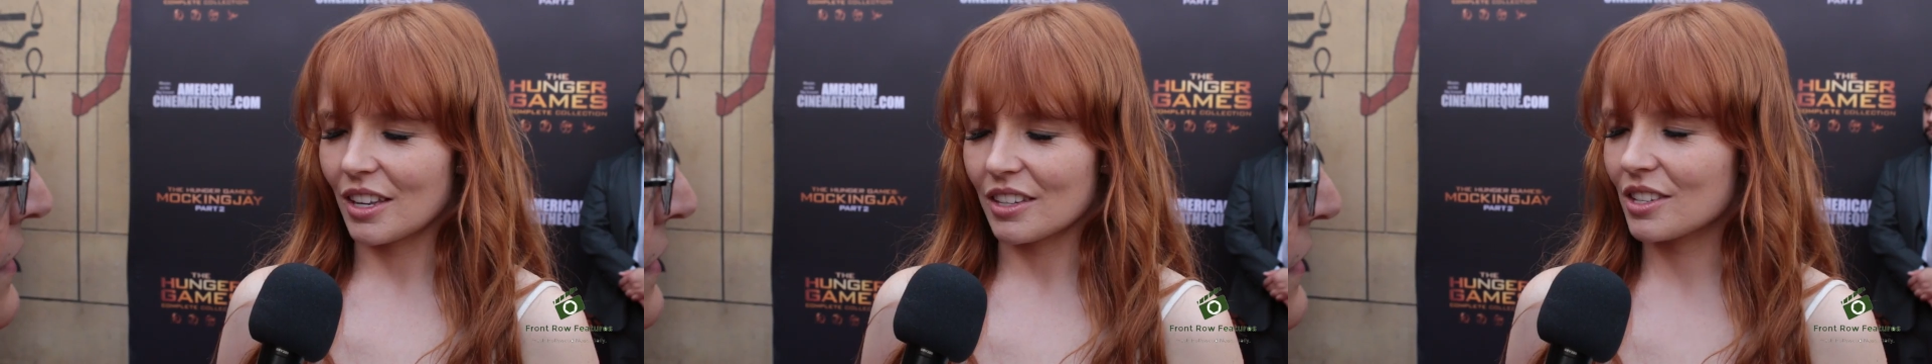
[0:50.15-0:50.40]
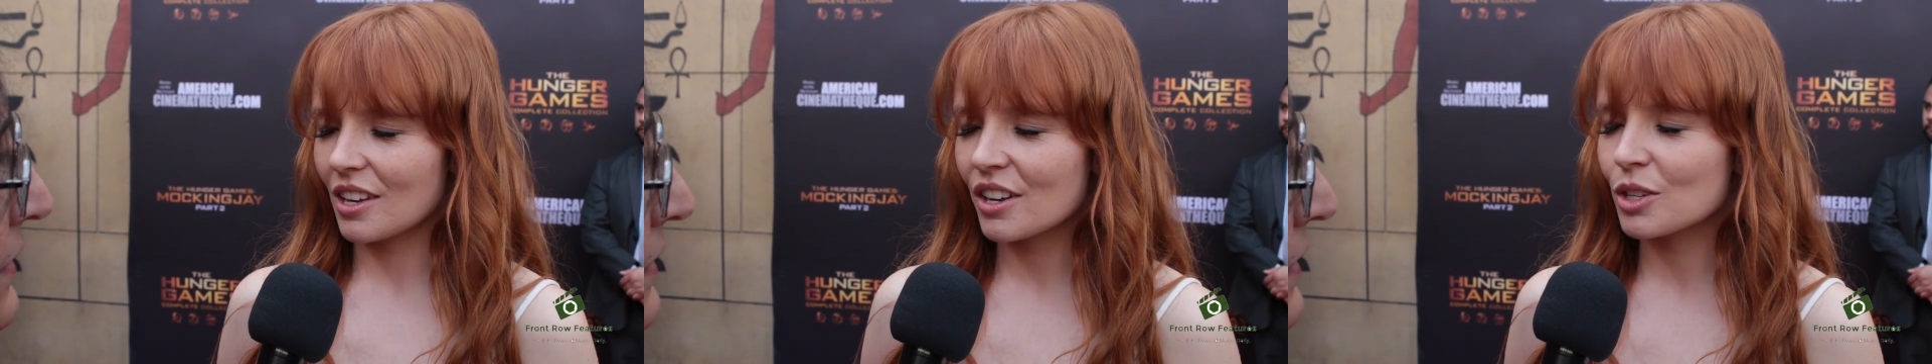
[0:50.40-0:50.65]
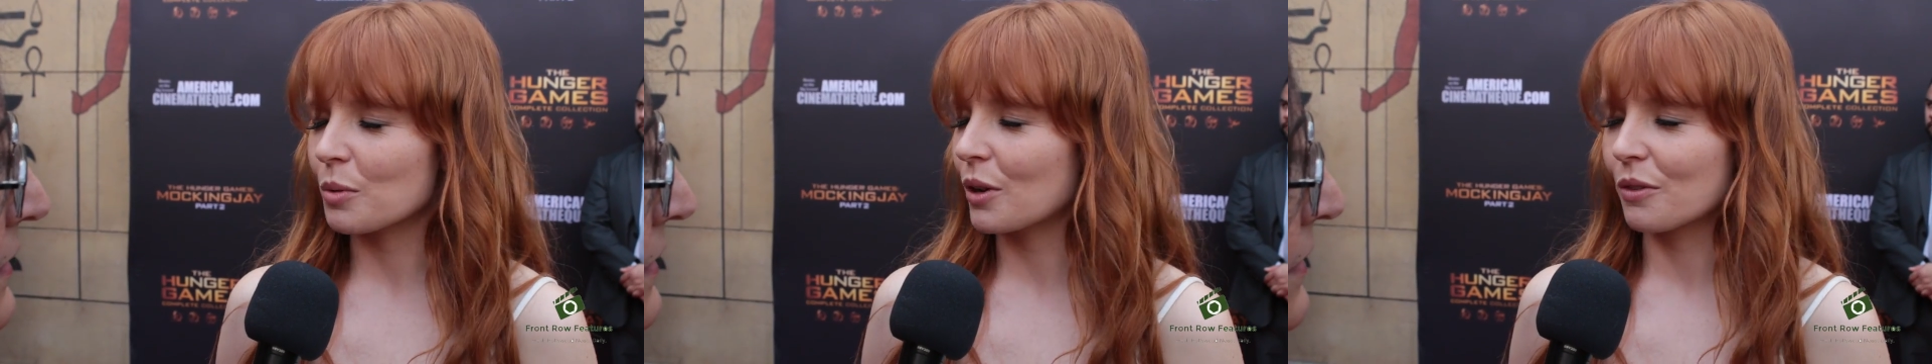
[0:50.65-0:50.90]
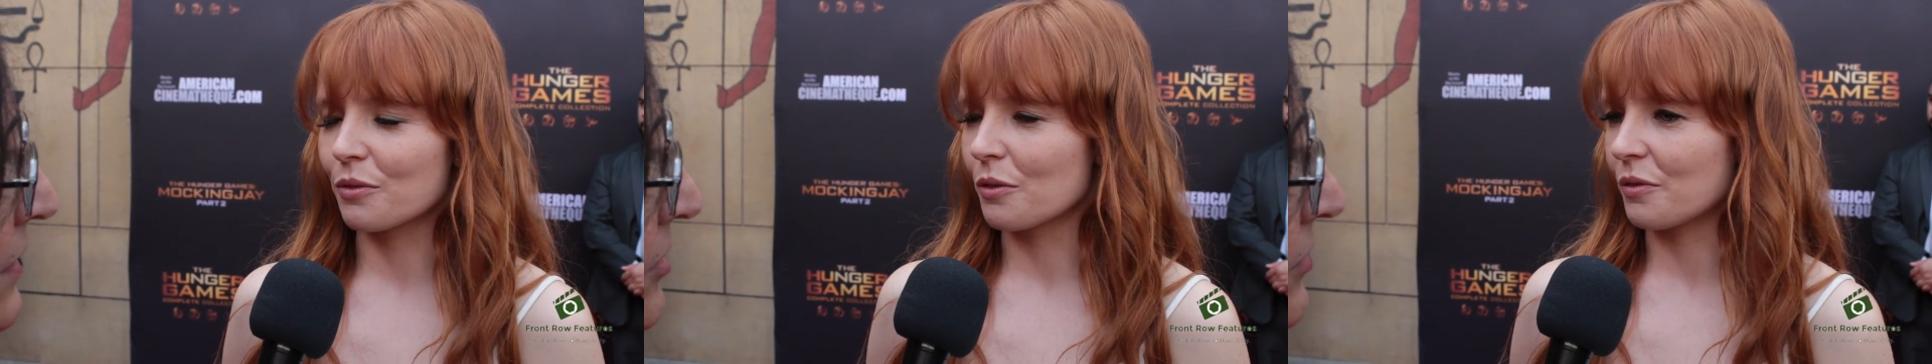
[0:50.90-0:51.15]
there's such
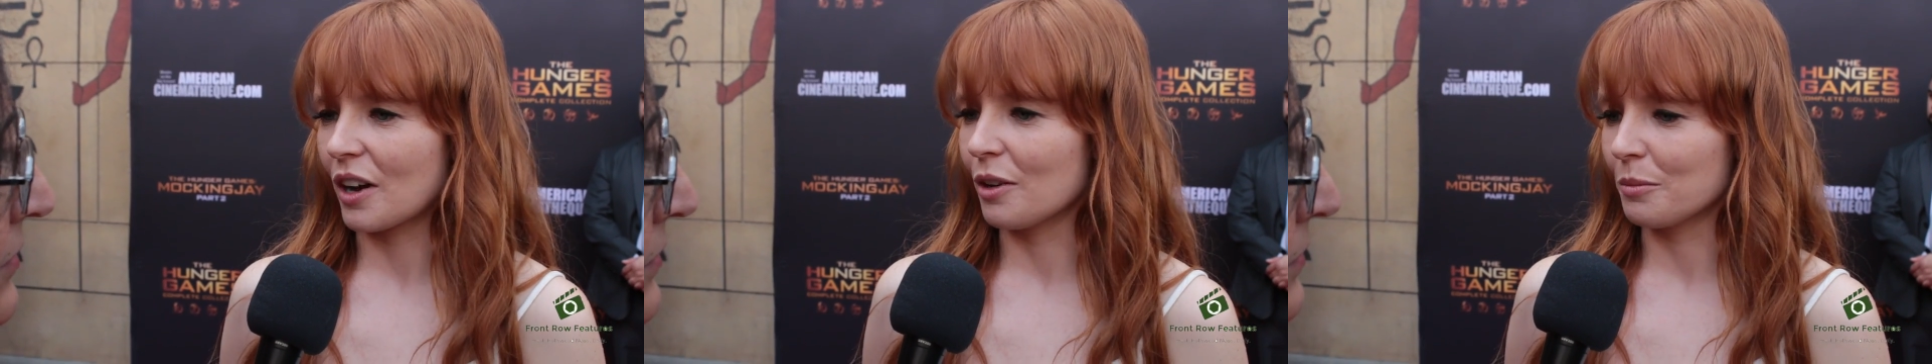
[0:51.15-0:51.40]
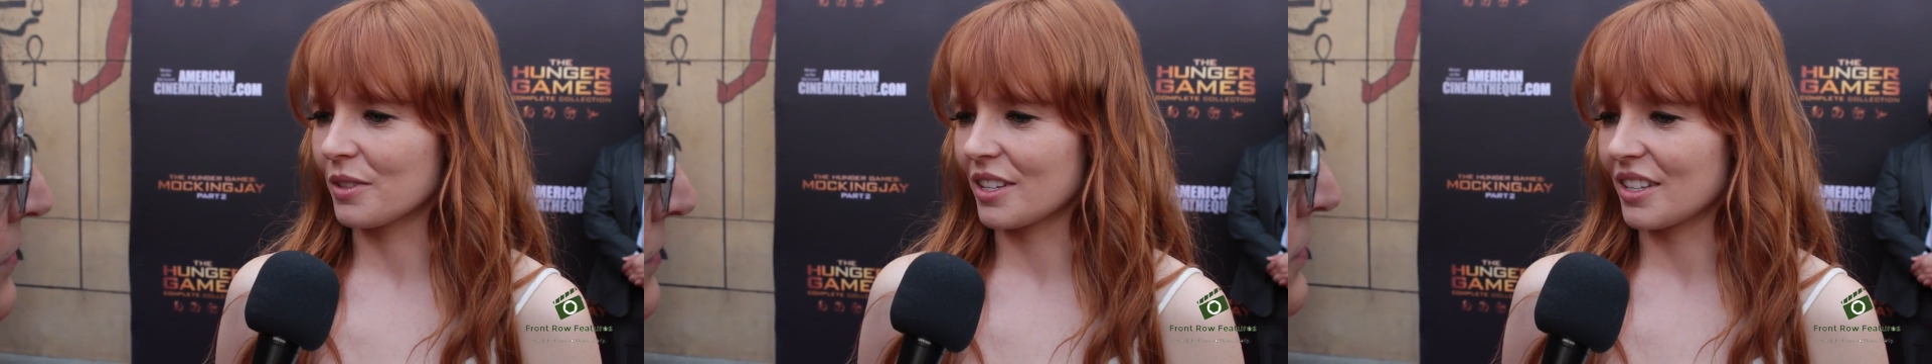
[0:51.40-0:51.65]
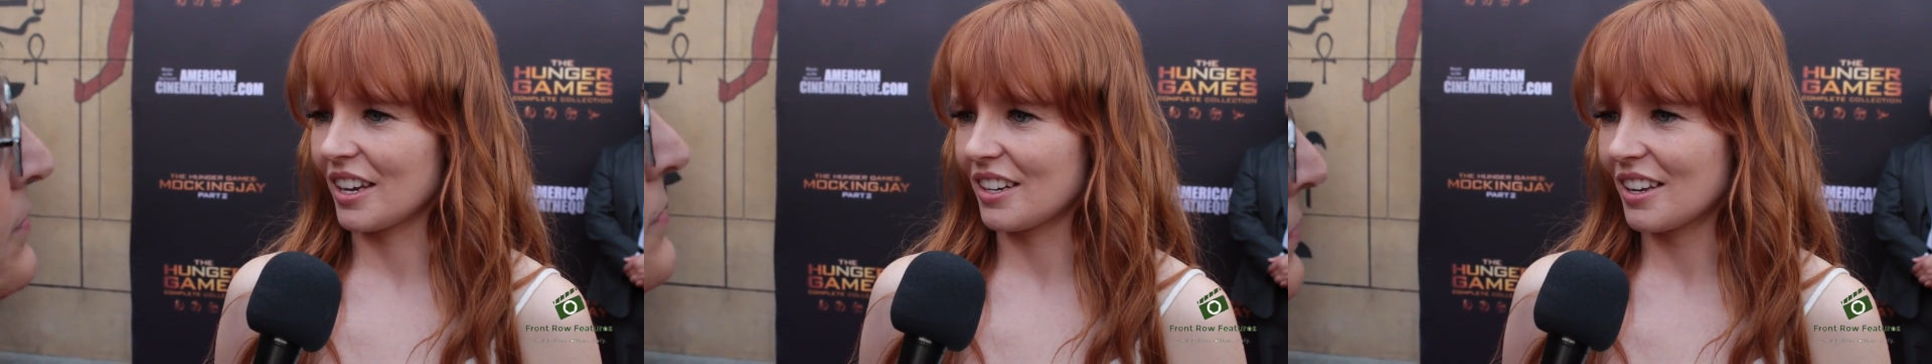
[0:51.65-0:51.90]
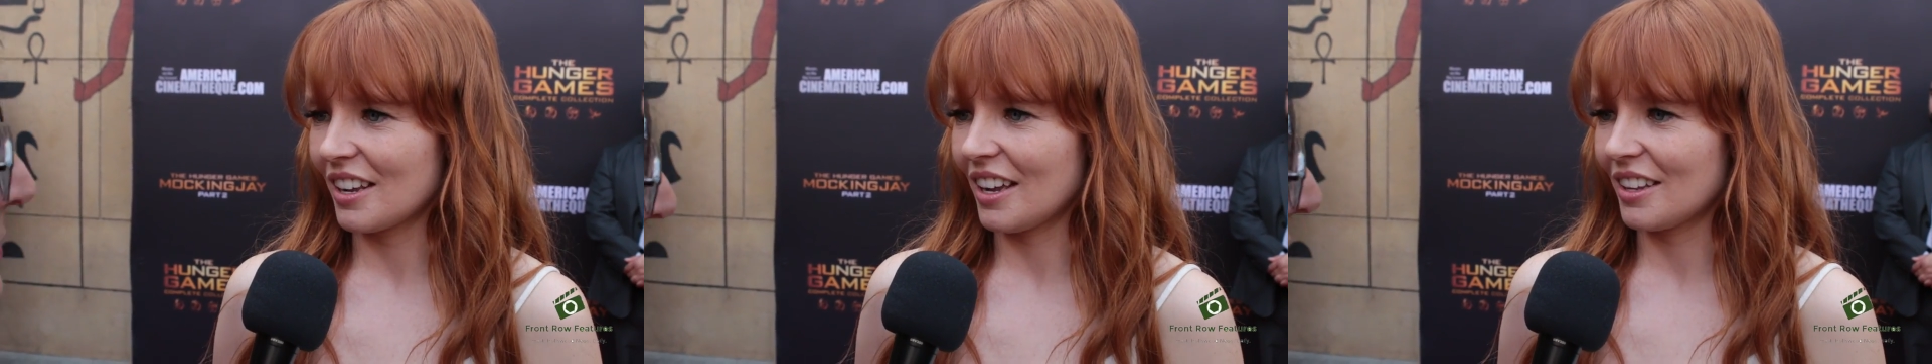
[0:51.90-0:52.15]
beautiful films that
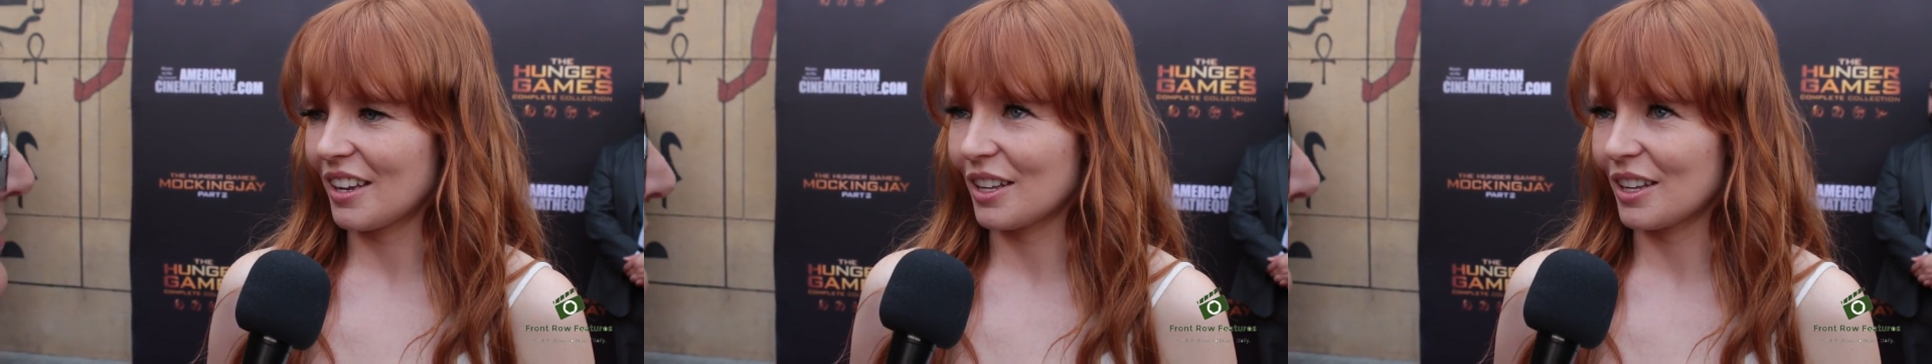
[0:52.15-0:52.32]
it,